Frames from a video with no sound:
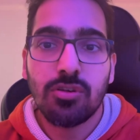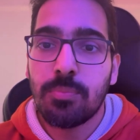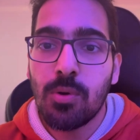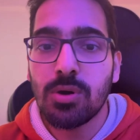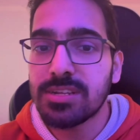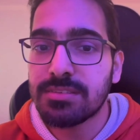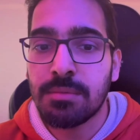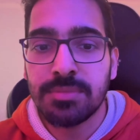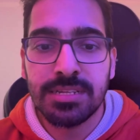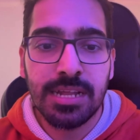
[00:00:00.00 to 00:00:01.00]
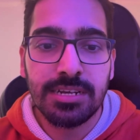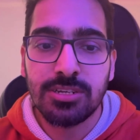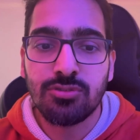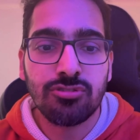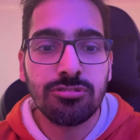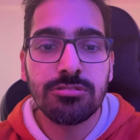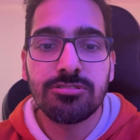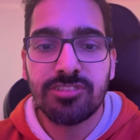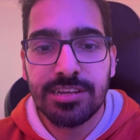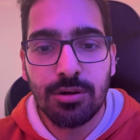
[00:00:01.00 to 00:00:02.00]
So Port is something that you should
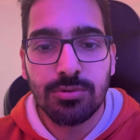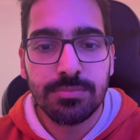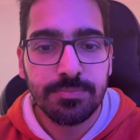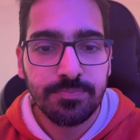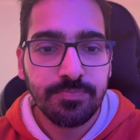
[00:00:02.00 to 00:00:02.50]
check out.